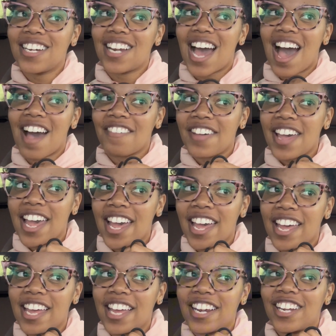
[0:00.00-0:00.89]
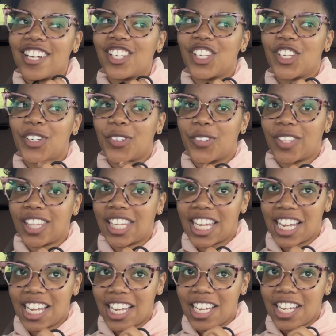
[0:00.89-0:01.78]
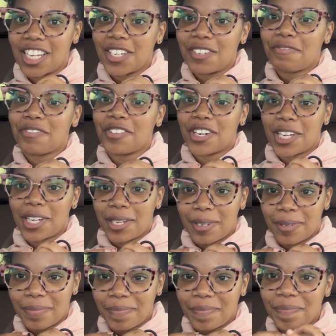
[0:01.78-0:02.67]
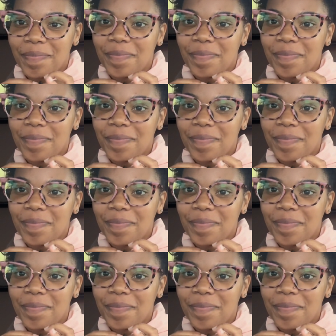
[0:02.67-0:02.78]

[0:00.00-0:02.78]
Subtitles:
I've had a little thing for him